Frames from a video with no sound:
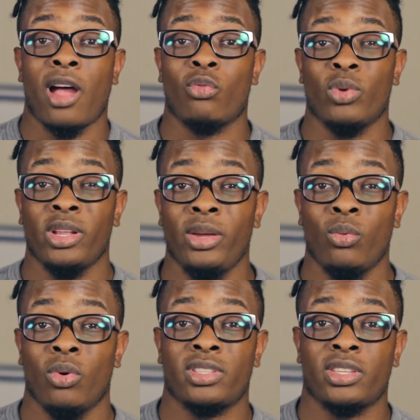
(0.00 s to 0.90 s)
I really
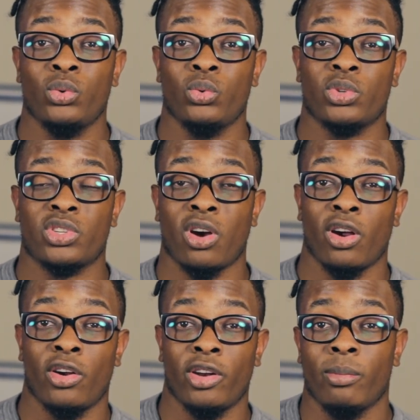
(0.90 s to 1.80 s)
want to
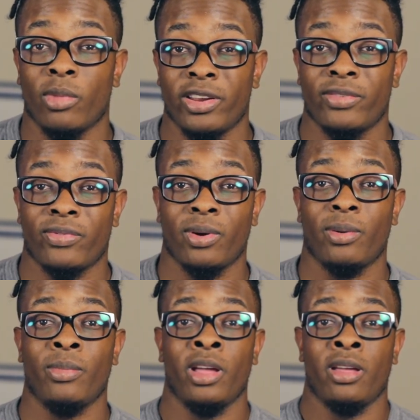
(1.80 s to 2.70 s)
start earning money
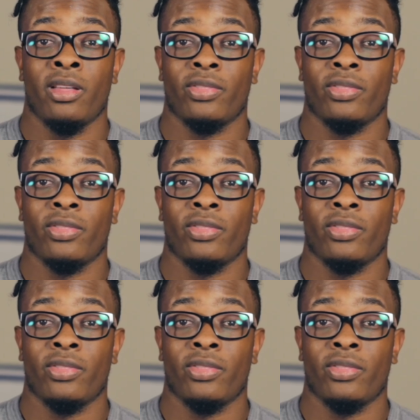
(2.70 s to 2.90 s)
from